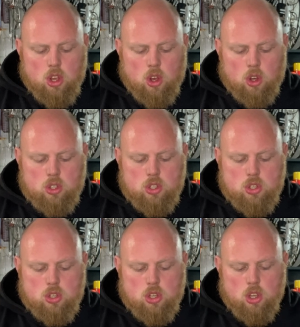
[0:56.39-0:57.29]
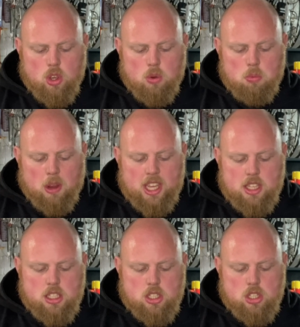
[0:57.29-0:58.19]
hooks,
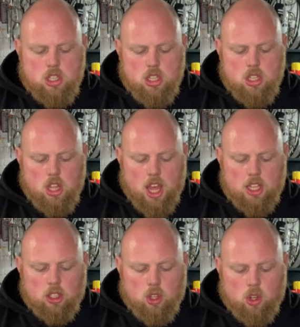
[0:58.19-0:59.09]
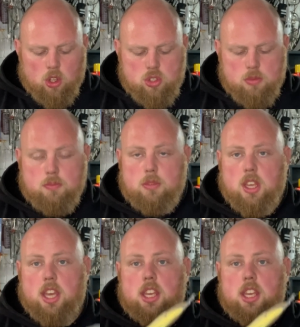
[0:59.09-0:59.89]
weights, lures, okay,